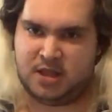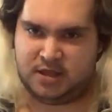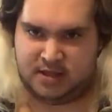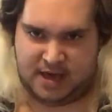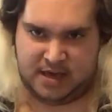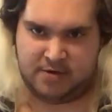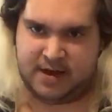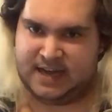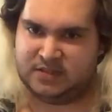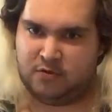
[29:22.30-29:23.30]
thank you
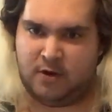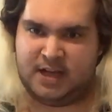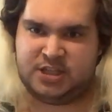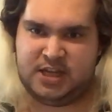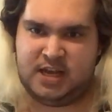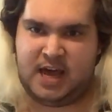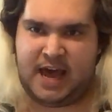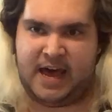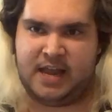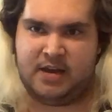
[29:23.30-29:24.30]
guys for watching,
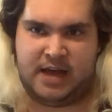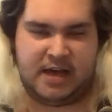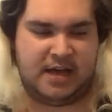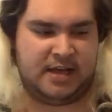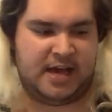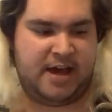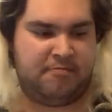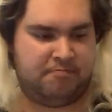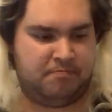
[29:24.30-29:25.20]
and yeah,